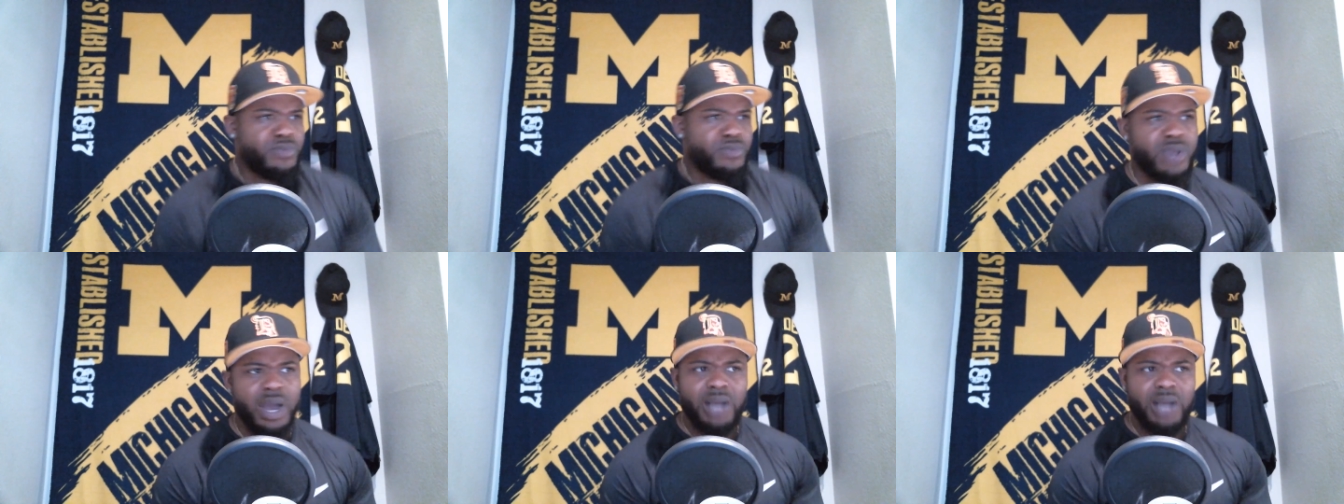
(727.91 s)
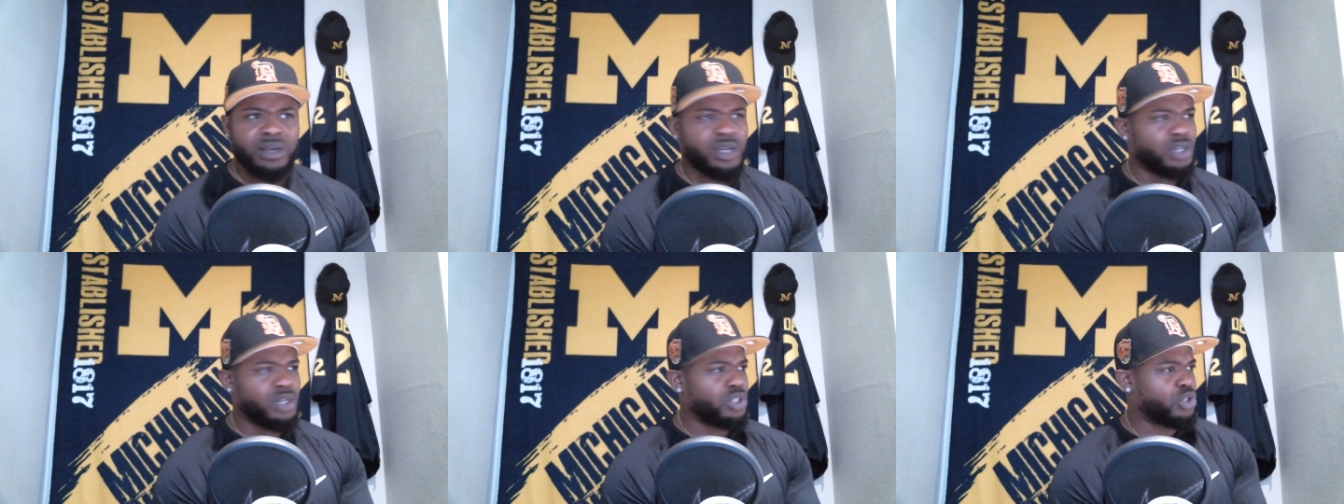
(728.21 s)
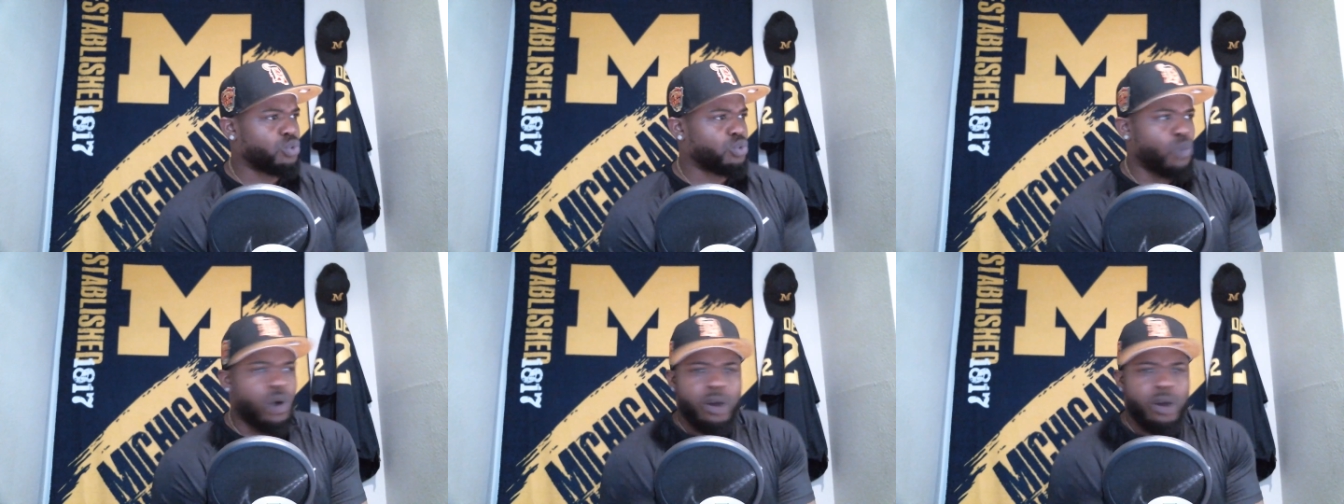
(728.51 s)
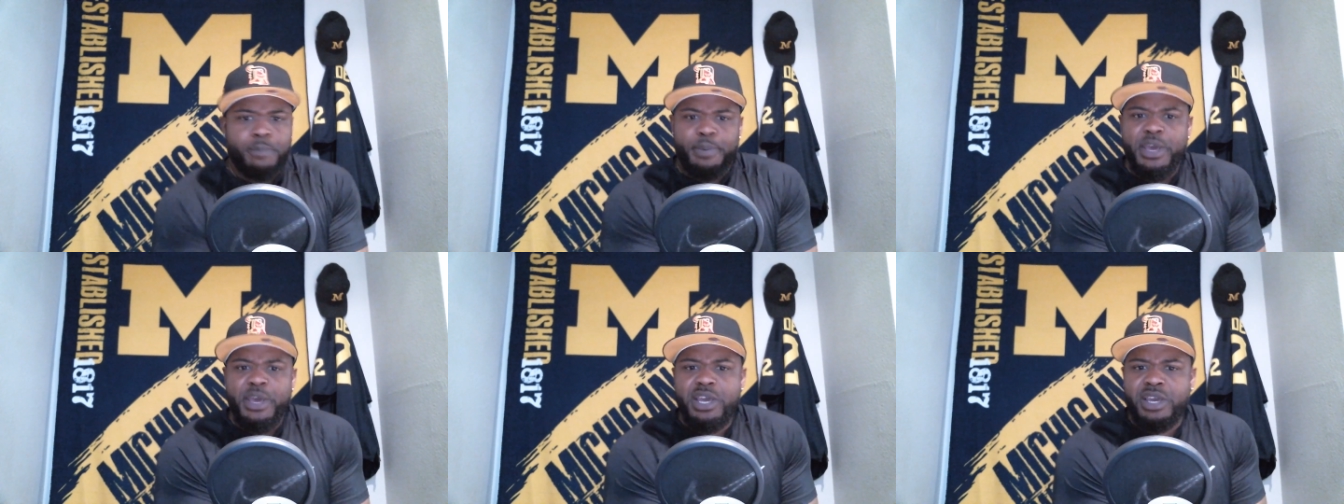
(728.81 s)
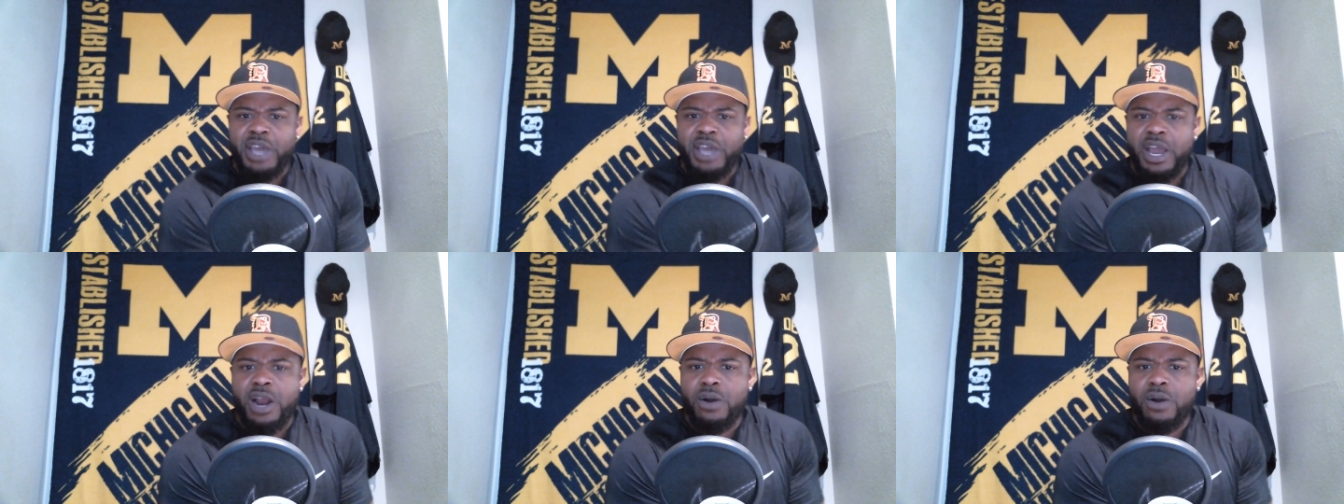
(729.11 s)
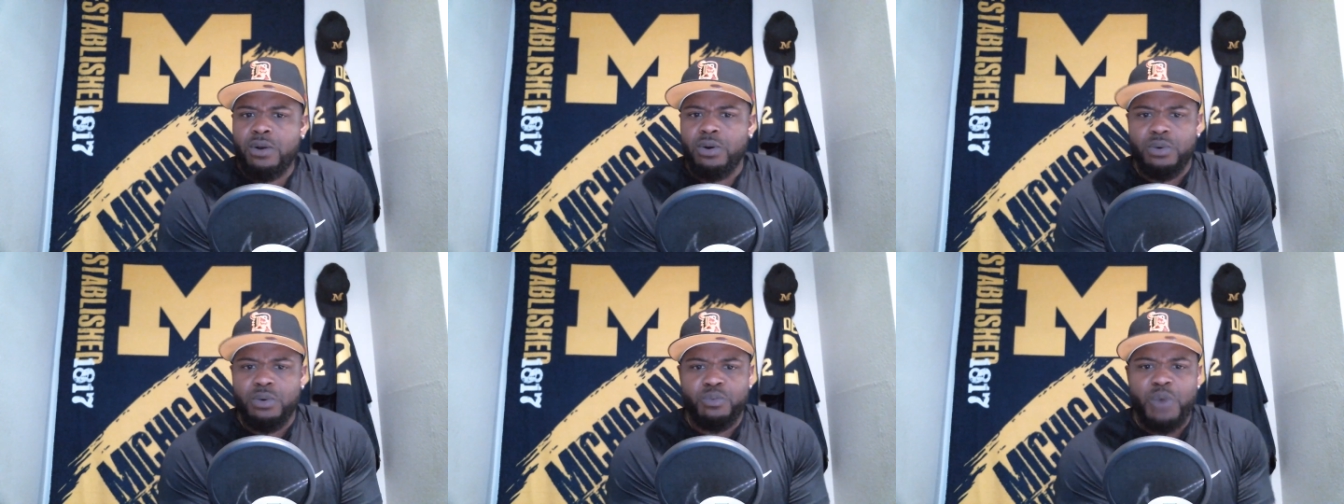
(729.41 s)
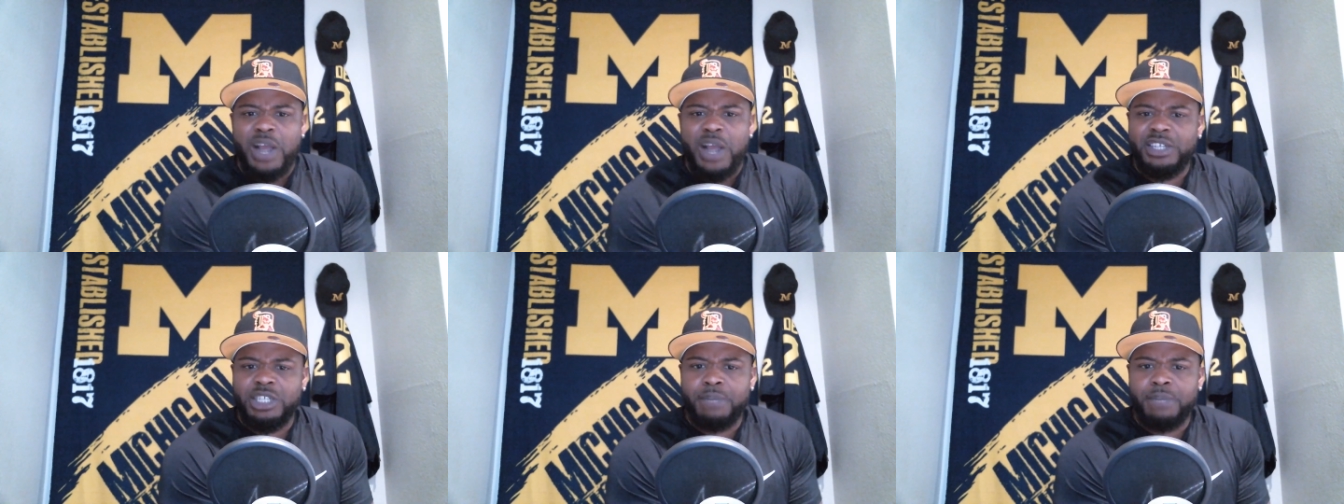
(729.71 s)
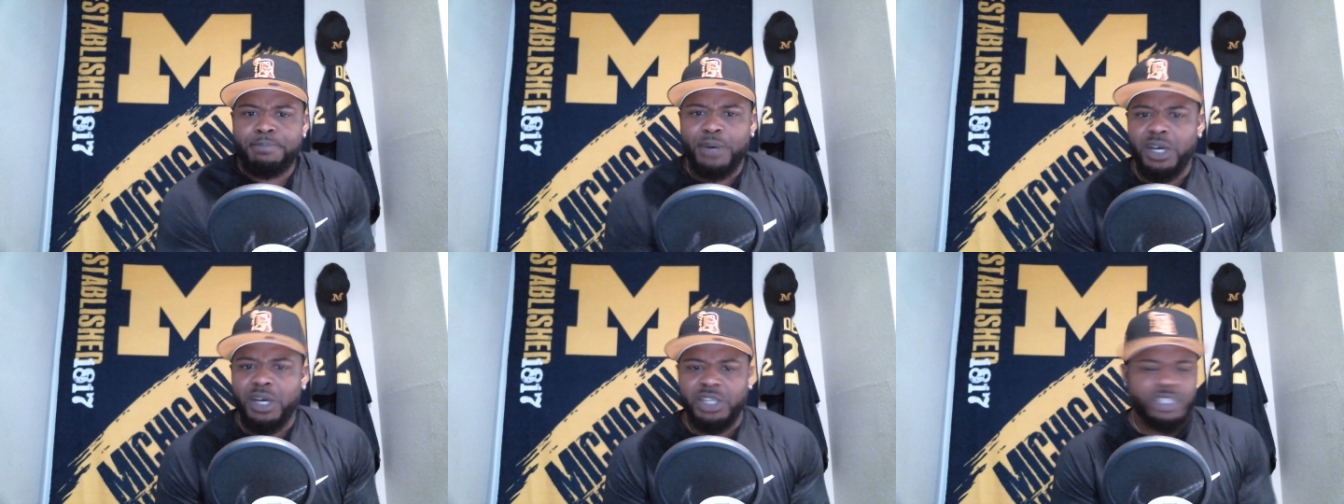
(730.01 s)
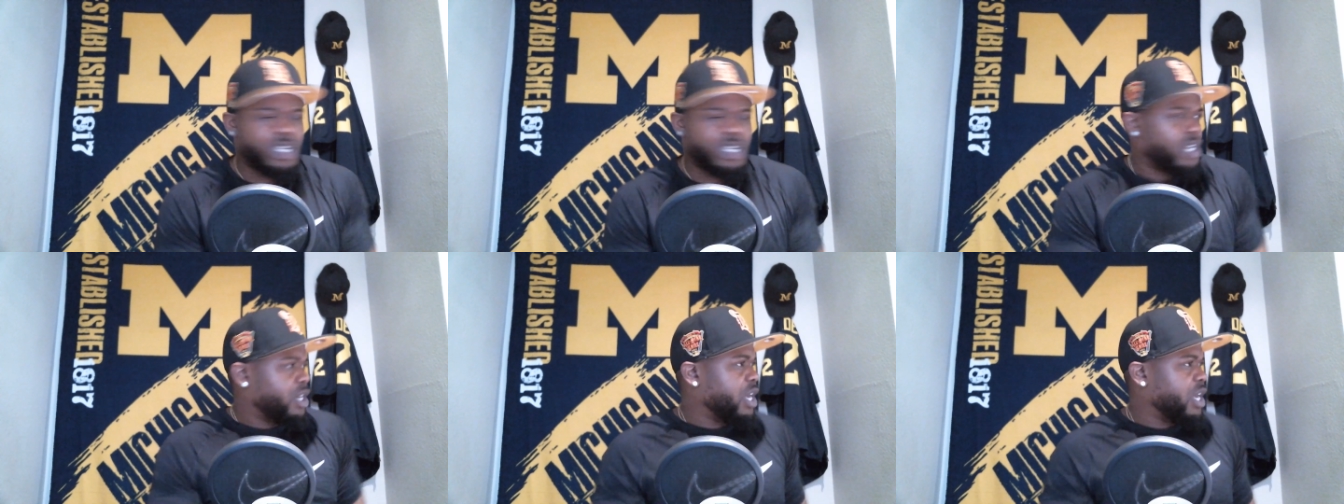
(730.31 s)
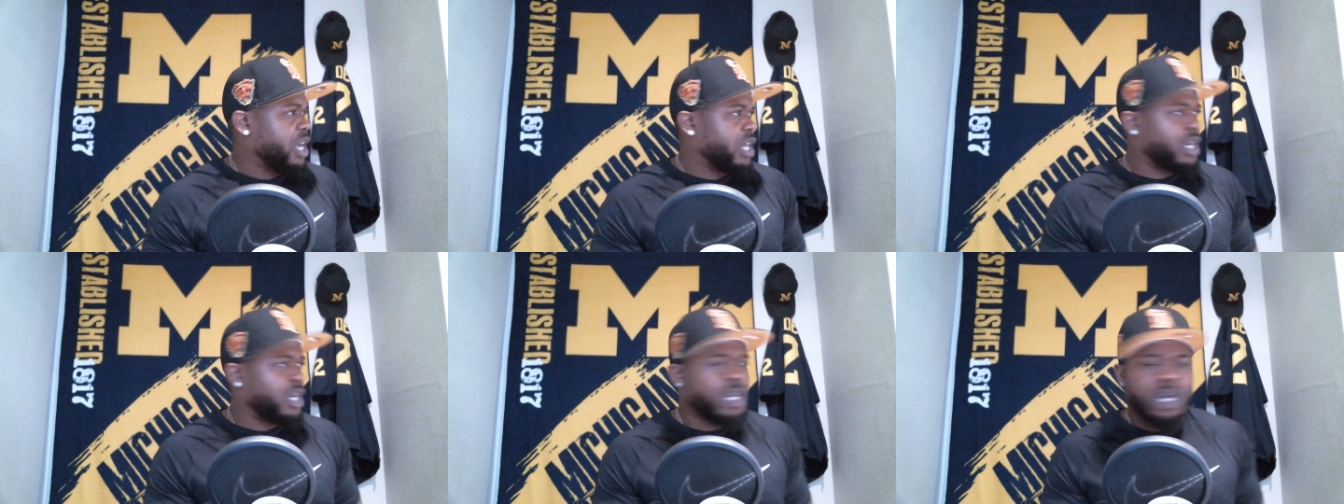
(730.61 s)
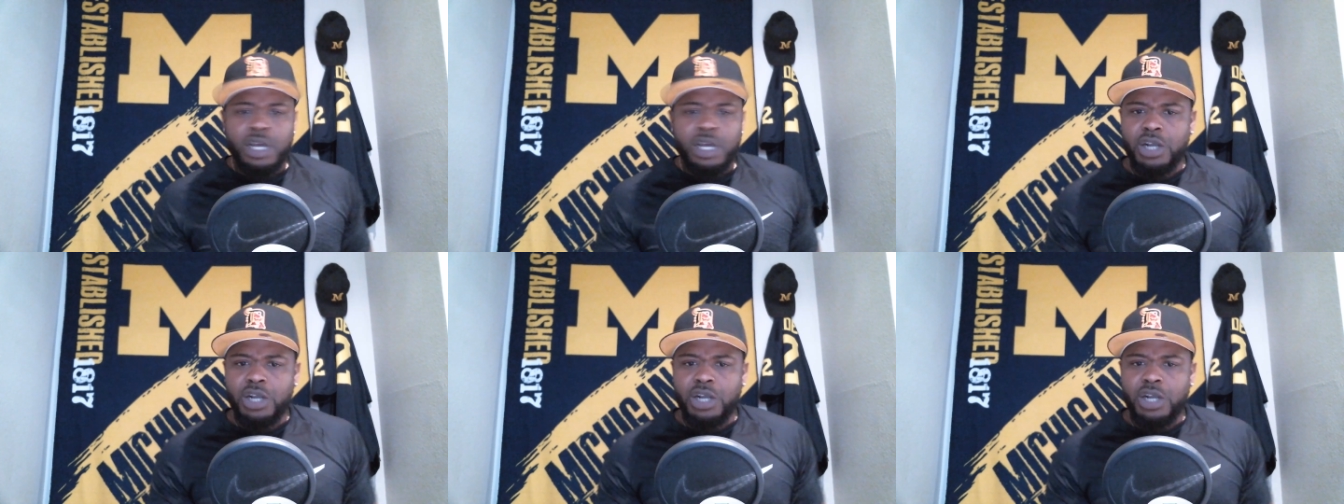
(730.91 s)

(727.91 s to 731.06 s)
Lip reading: I could have swore Pete Carroll and Reggie Bush and